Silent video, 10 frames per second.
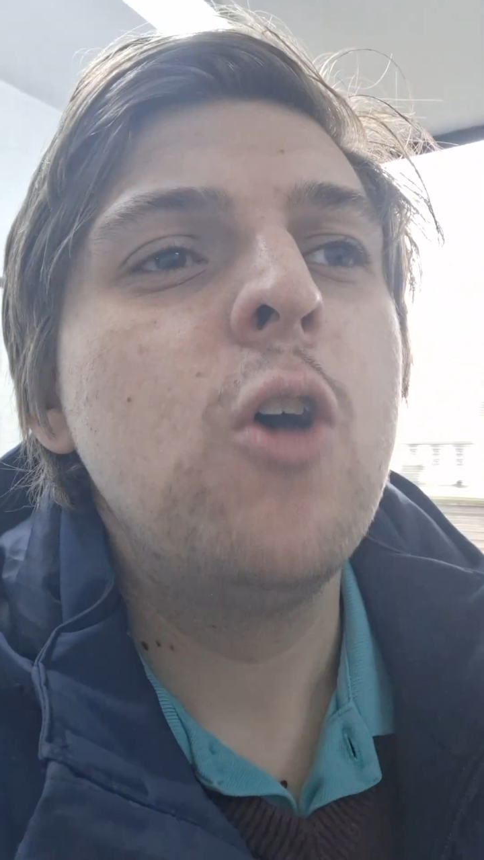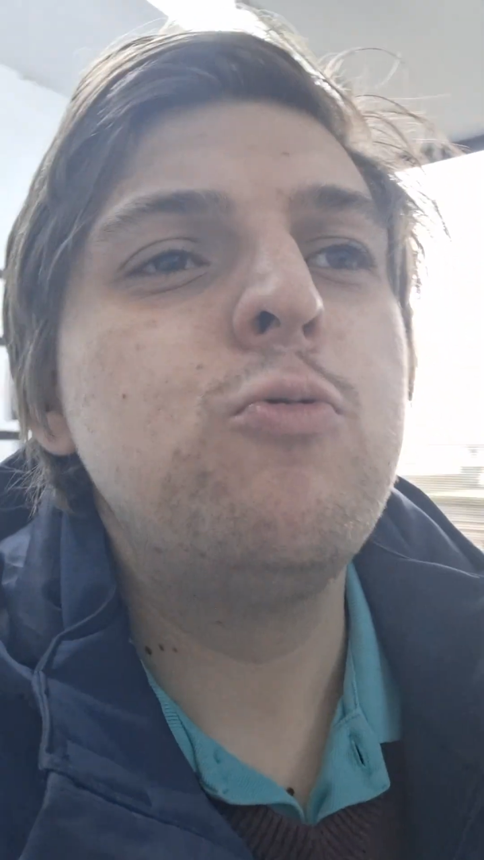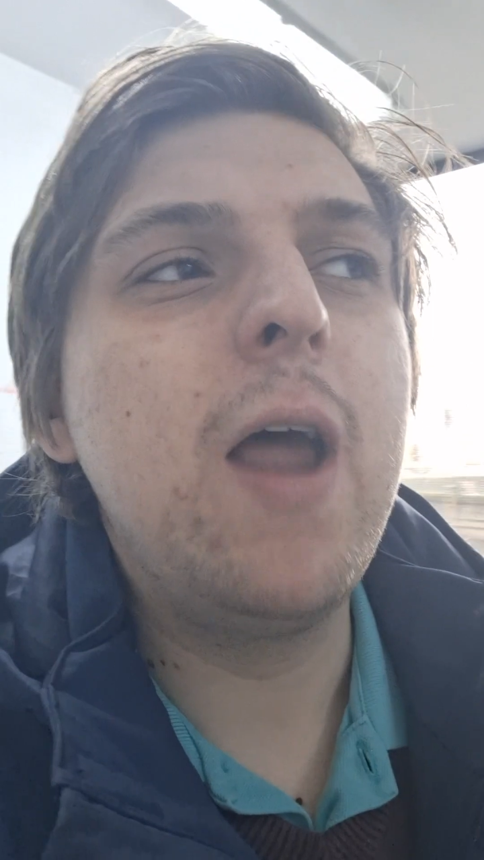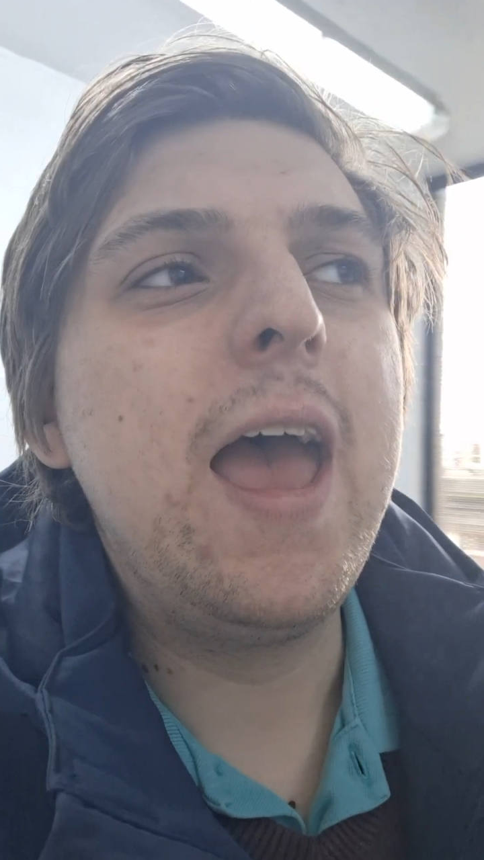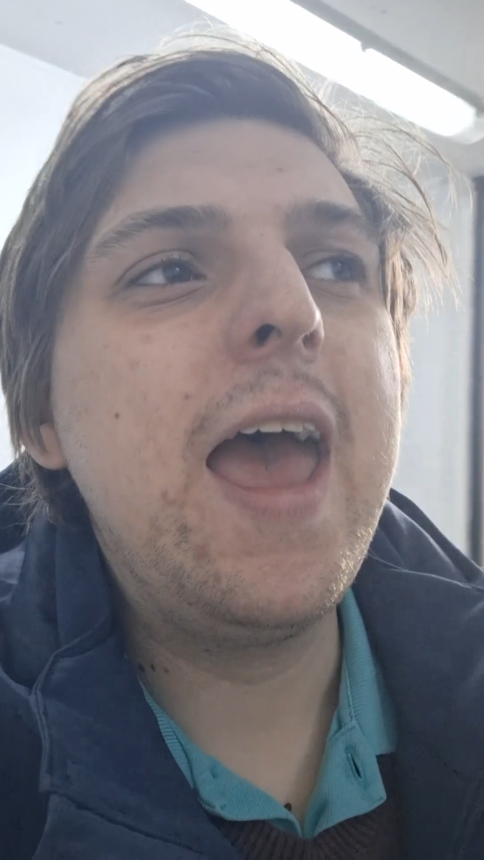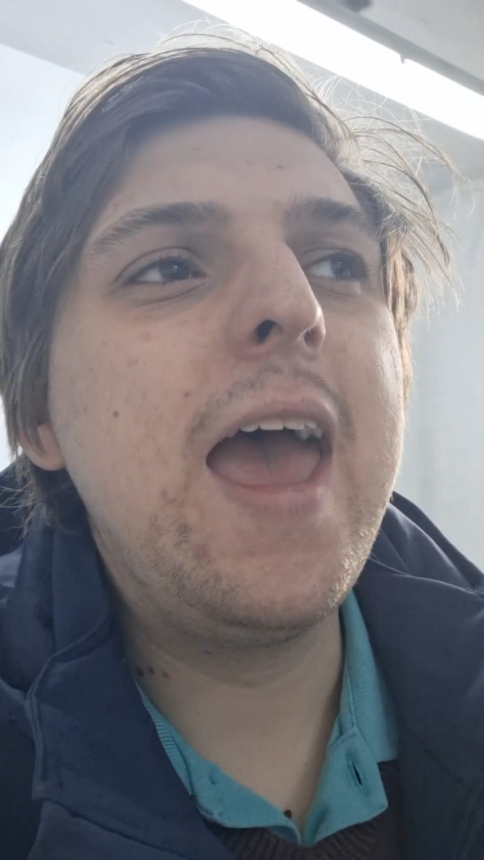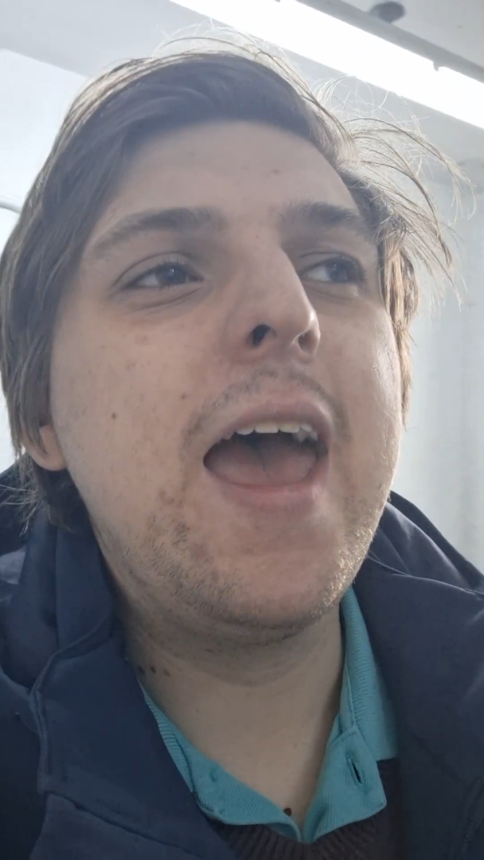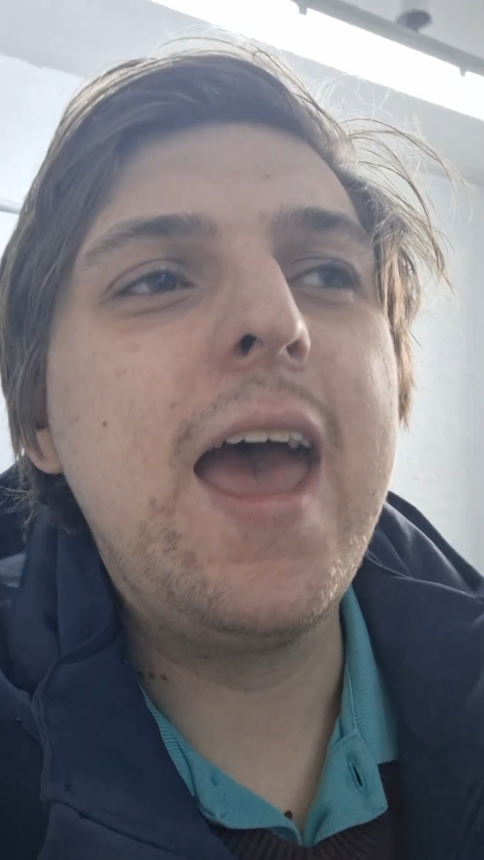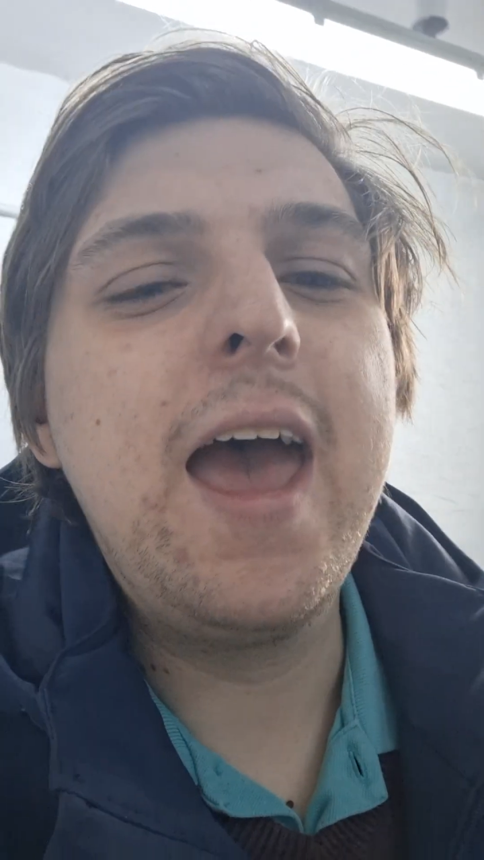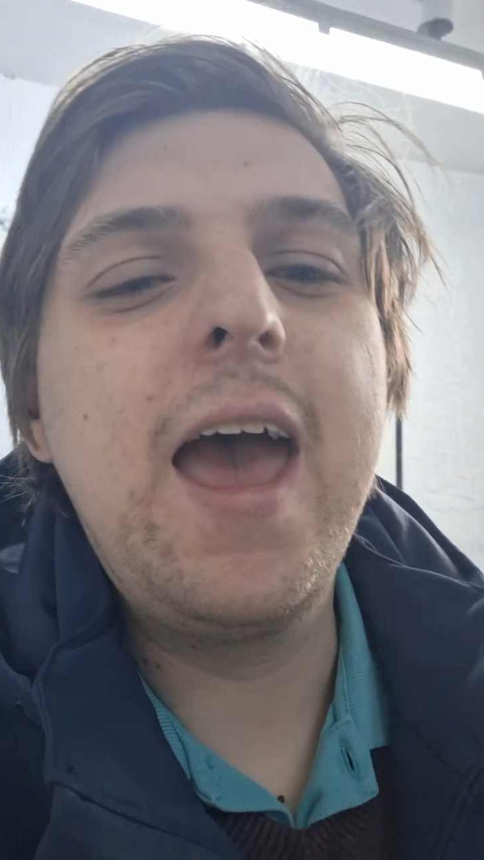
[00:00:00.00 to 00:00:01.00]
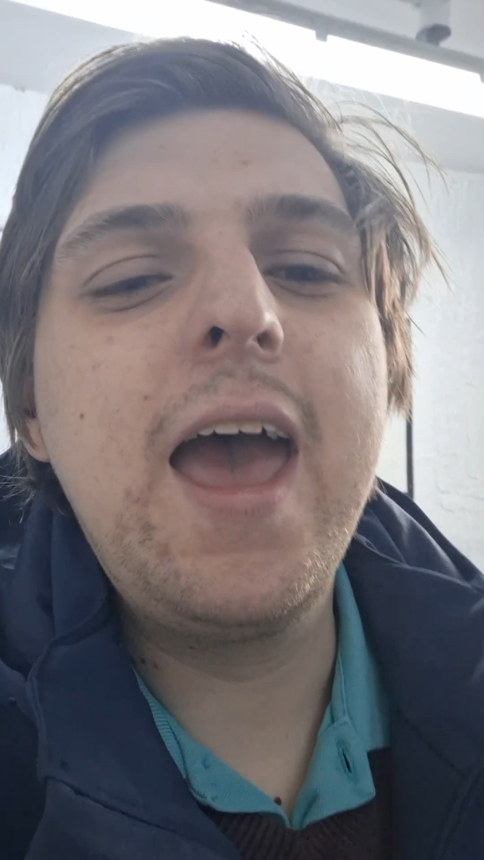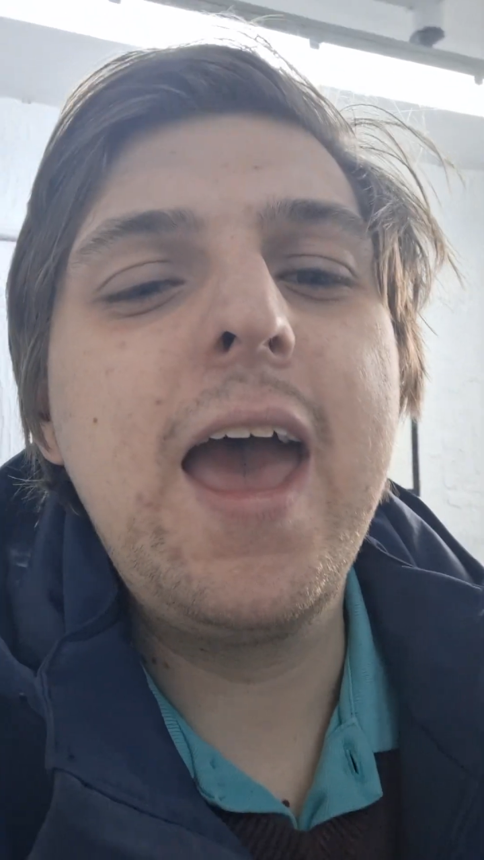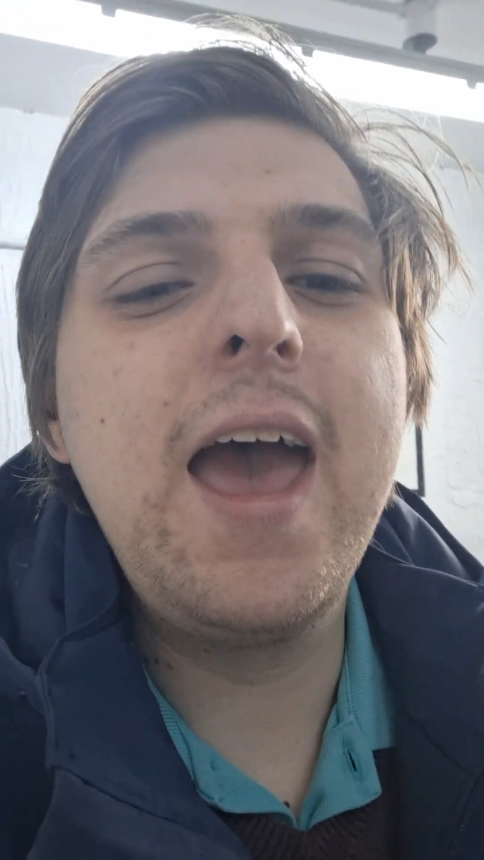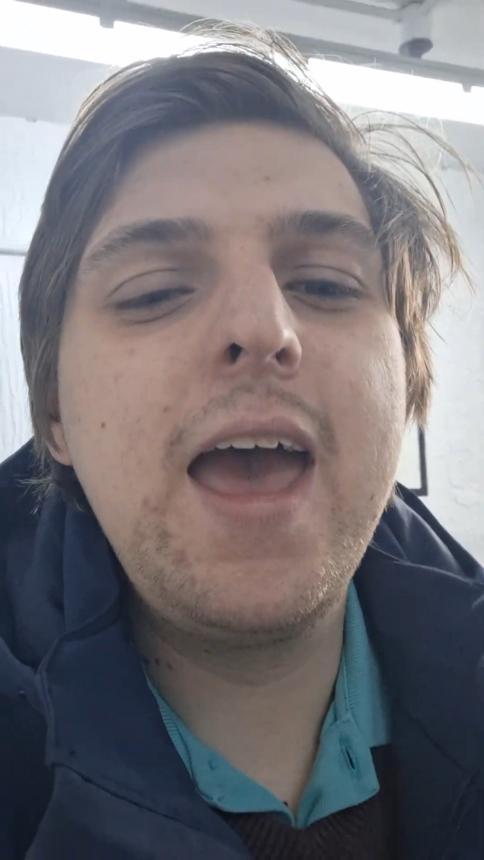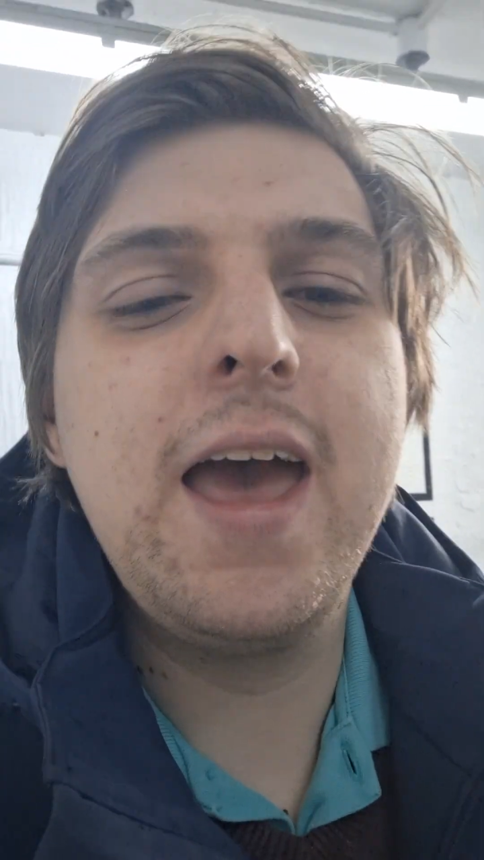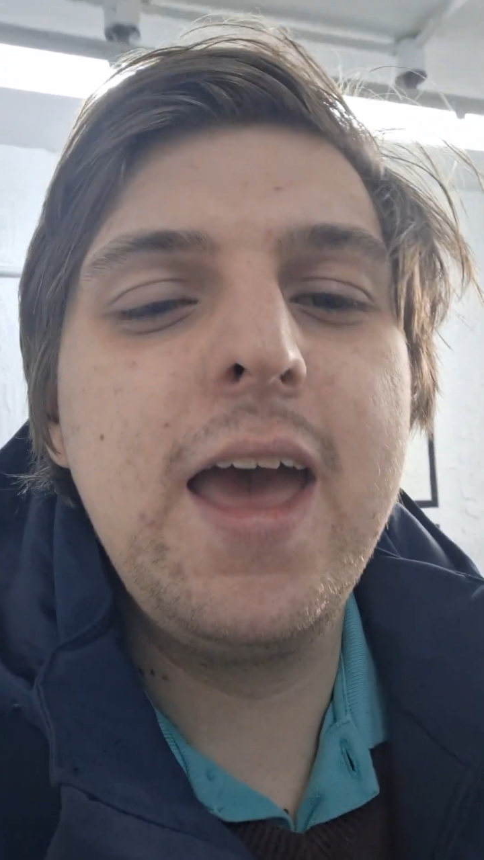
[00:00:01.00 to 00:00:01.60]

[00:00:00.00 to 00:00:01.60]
rare,